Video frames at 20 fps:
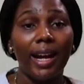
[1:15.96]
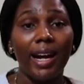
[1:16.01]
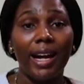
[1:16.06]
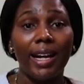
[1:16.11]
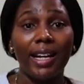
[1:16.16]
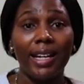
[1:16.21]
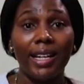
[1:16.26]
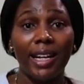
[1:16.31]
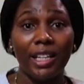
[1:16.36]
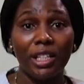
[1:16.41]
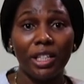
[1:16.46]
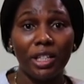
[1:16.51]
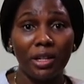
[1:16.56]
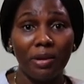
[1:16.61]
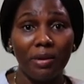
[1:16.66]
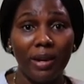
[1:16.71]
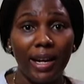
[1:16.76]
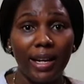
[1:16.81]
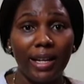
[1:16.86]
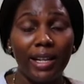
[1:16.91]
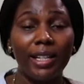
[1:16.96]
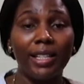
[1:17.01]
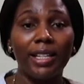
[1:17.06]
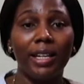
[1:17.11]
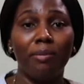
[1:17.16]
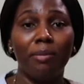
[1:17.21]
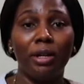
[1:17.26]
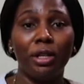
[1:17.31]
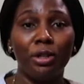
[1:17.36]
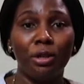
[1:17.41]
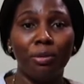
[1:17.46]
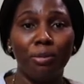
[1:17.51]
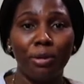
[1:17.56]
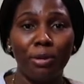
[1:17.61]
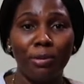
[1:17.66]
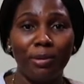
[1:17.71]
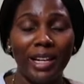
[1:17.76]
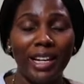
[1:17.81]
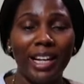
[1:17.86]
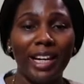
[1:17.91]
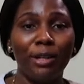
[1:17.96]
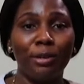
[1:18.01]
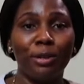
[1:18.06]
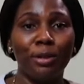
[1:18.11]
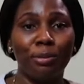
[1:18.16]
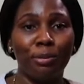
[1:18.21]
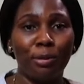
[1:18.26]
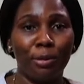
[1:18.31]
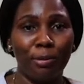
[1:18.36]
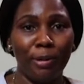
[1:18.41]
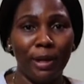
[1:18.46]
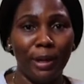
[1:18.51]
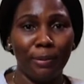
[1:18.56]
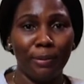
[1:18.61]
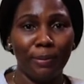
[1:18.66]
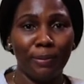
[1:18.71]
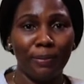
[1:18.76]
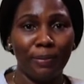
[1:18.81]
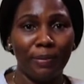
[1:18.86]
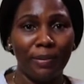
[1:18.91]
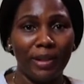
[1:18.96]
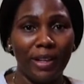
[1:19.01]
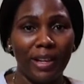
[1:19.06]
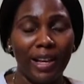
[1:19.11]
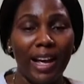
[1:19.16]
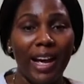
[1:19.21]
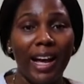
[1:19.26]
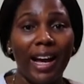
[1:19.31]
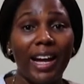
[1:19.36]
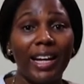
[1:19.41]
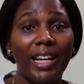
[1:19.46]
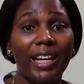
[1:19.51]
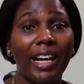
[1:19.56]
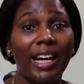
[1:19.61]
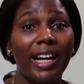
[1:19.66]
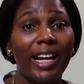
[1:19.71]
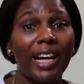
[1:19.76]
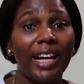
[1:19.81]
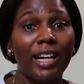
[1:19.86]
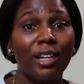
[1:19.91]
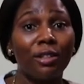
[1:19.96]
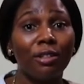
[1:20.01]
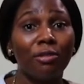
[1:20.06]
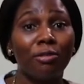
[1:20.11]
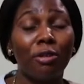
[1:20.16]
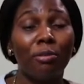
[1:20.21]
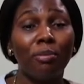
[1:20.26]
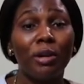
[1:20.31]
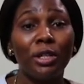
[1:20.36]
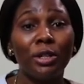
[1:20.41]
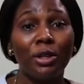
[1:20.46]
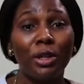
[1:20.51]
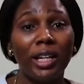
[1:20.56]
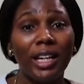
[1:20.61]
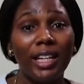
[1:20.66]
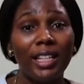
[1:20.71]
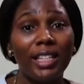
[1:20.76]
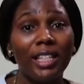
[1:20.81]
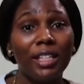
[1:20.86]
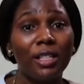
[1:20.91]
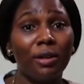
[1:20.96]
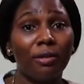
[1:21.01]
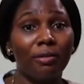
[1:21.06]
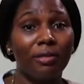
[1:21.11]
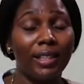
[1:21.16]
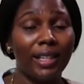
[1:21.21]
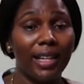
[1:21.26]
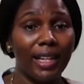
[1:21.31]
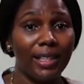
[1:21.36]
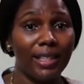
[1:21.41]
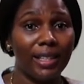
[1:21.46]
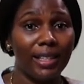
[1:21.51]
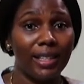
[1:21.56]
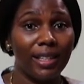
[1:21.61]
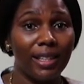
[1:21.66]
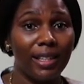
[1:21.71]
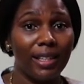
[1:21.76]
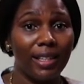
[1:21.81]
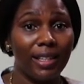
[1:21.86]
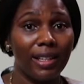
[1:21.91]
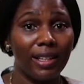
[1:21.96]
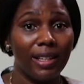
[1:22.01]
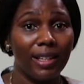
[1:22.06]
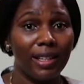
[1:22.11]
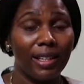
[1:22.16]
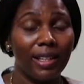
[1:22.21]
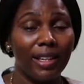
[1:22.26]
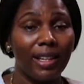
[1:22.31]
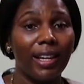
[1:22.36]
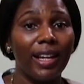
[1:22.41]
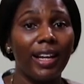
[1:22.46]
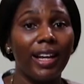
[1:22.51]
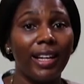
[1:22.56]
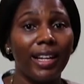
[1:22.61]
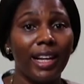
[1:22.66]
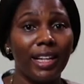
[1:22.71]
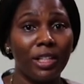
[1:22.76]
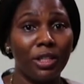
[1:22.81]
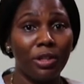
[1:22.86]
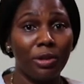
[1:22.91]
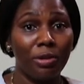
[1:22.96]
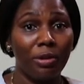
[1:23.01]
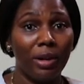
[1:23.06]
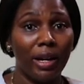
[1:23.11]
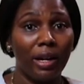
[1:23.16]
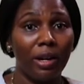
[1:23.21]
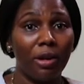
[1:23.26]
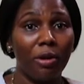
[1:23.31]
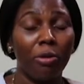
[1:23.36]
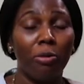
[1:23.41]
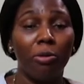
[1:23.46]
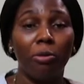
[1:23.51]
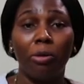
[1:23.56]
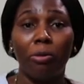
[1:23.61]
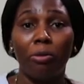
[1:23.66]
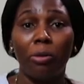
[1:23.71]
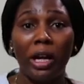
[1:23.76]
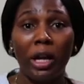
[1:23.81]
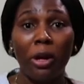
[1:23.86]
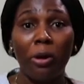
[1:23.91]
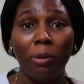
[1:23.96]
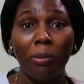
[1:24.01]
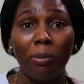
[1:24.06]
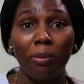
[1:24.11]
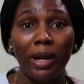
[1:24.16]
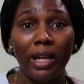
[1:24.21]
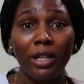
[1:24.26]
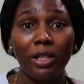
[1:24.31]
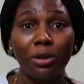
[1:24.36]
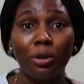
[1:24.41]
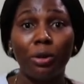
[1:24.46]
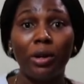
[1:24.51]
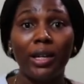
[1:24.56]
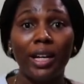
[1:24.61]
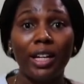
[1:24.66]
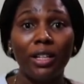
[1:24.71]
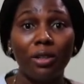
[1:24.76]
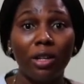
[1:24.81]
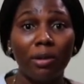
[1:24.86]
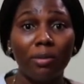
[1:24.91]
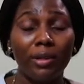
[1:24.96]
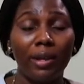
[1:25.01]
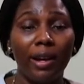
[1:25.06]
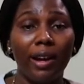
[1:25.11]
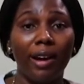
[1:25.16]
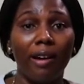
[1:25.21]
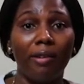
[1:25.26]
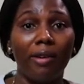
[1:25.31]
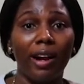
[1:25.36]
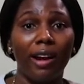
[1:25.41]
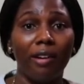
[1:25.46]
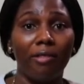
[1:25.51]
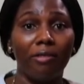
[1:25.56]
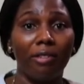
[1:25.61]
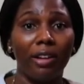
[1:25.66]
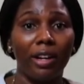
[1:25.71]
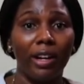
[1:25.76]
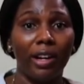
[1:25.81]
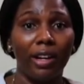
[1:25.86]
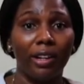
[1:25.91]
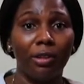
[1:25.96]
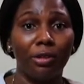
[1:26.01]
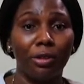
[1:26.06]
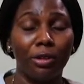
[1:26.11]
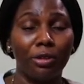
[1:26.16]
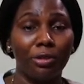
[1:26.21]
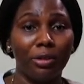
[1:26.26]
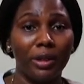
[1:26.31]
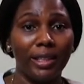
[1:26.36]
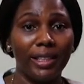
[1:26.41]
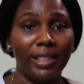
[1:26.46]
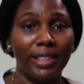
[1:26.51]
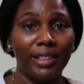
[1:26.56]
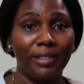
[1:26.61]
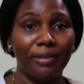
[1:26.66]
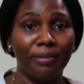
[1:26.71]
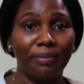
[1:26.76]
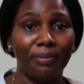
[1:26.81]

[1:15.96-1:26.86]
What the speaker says: In Nigeria, is a major public health problem. And it accounts for major cases of deaths in Nigeria when compared to other sub-Saharan African countries.